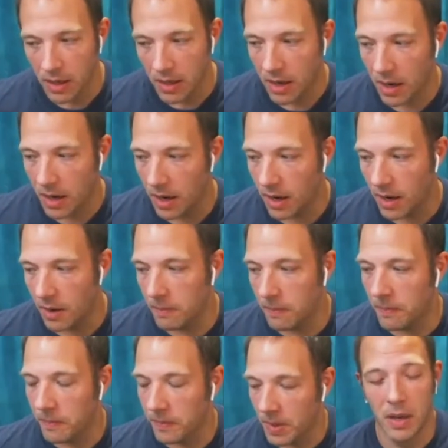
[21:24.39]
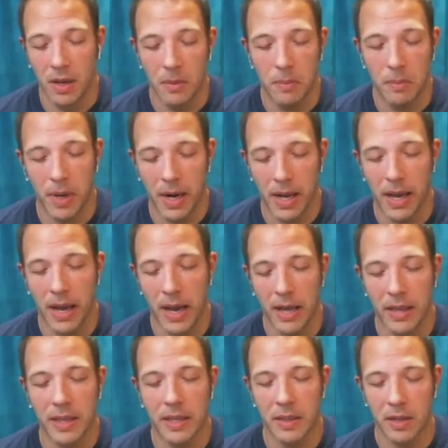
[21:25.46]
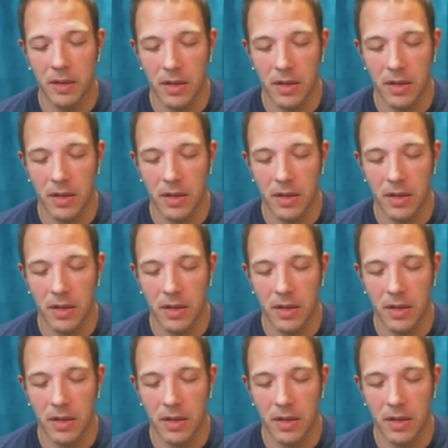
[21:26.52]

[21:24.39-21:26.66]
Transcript: But I think there